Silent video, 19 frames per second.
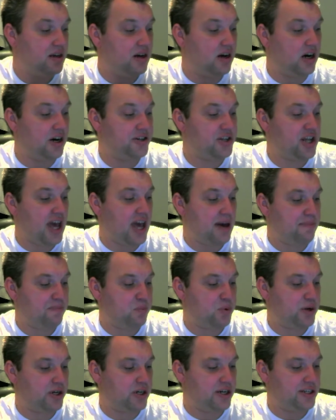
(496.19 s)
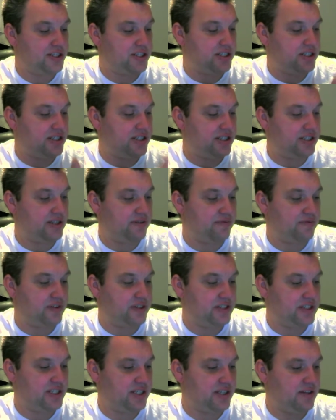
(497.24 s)
On the app we got
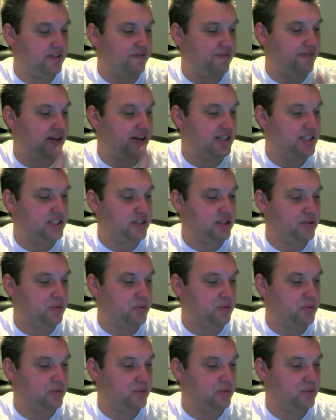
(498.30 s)
different things.